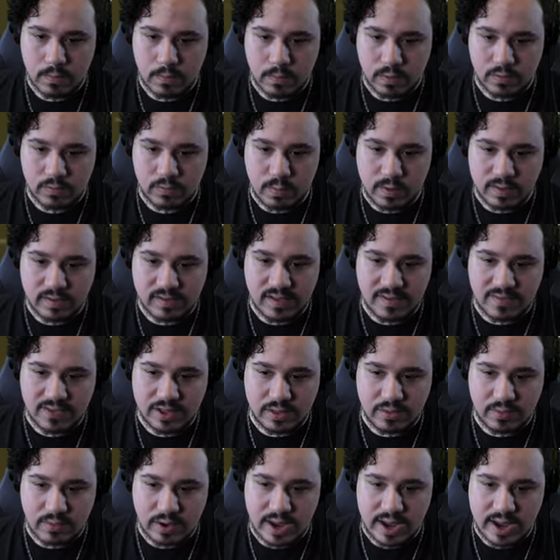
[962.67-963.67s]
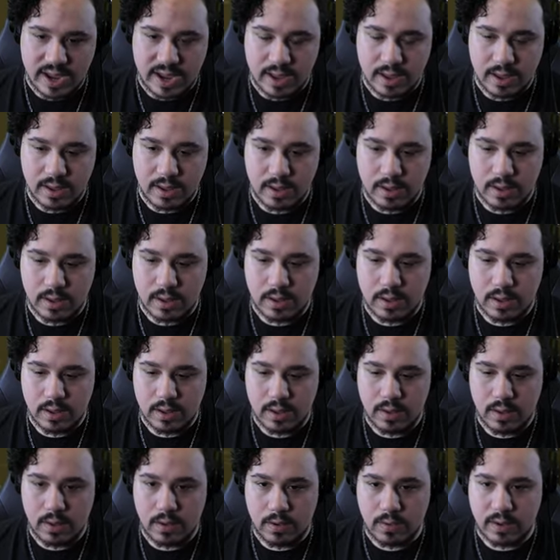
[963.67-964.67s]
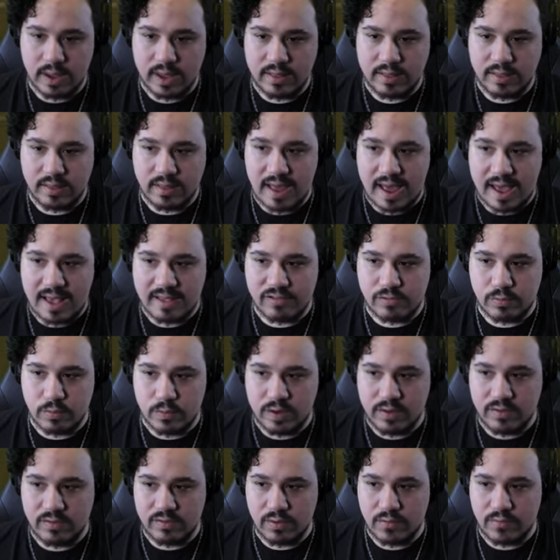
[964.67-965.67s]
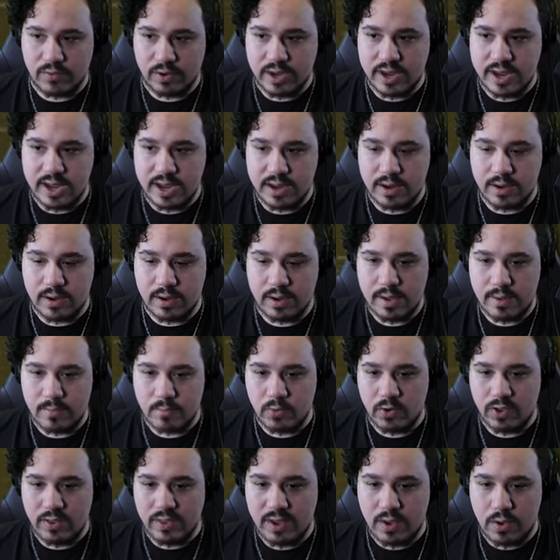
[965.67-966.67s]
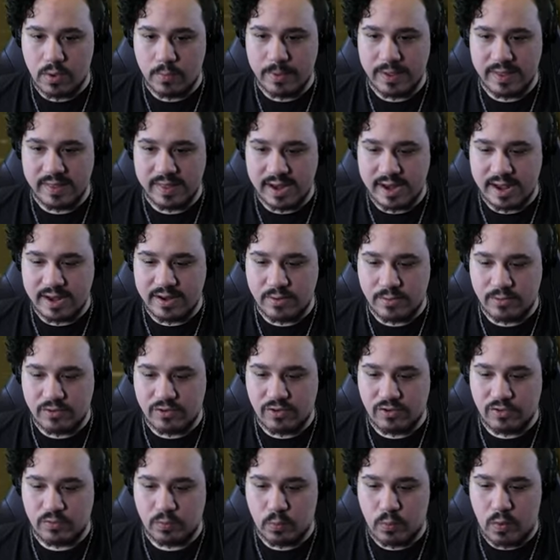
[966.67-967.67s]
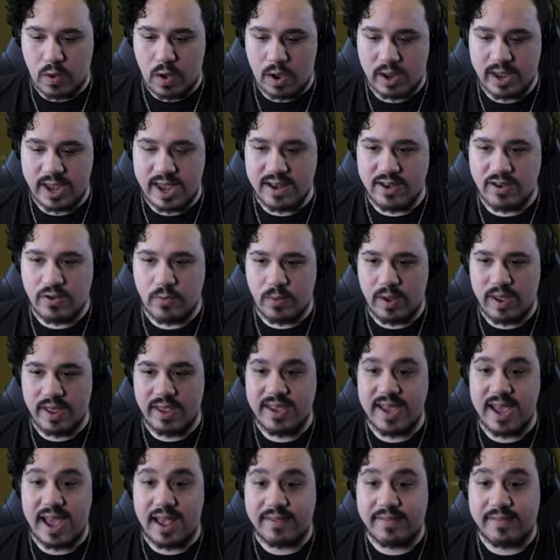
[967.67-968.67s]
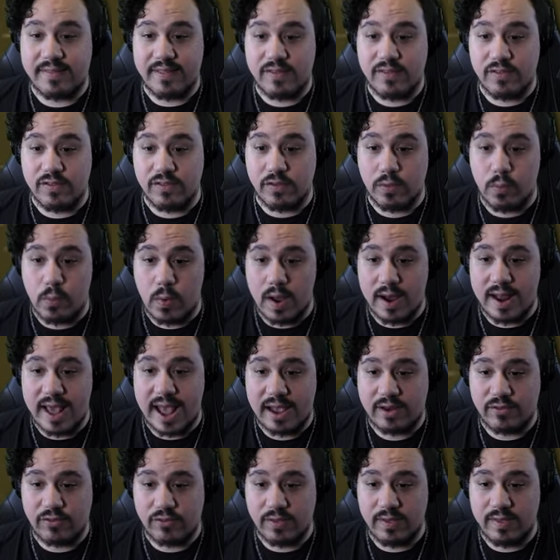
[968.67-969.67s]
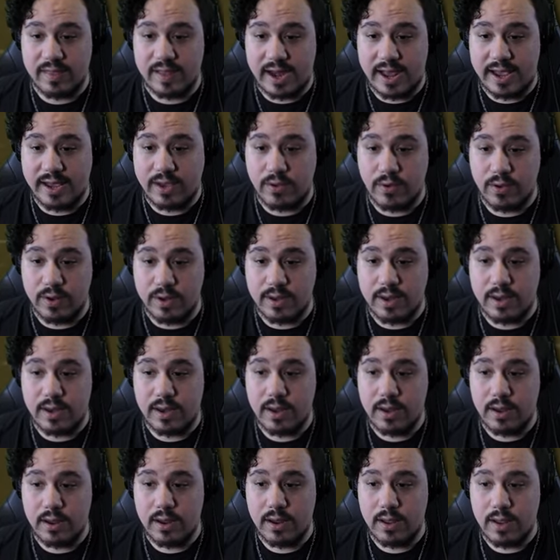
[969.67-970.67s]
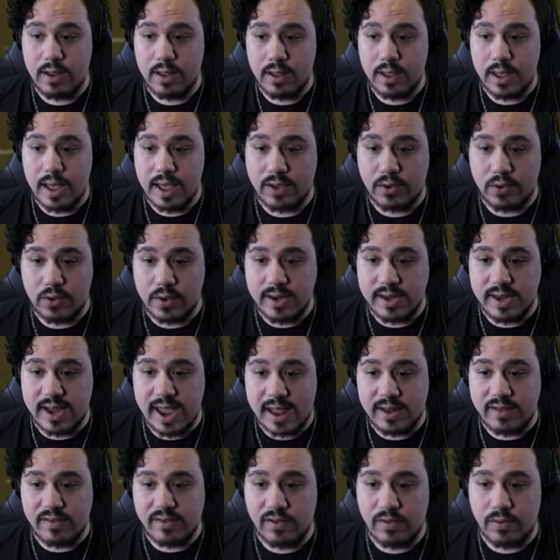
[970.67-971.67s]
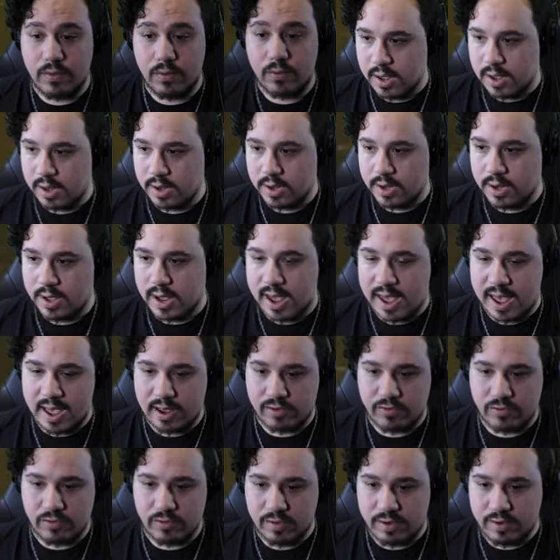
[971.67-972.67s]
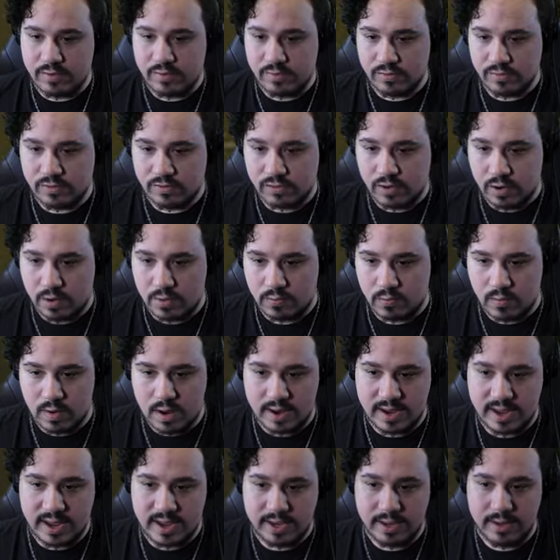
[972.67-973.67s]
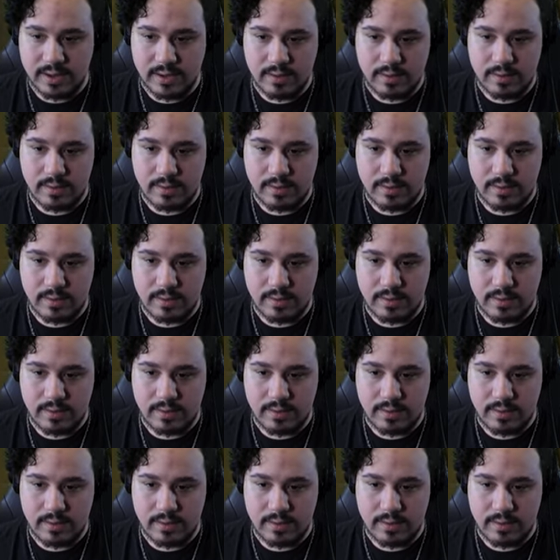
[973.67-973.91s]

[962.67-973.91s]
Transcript: Where's 173? Okay, the last one is over here. I'm really hoping that I don't just walk into it. Yes, this is the one actually that I couldn't get to. I'm gonna actually just start running.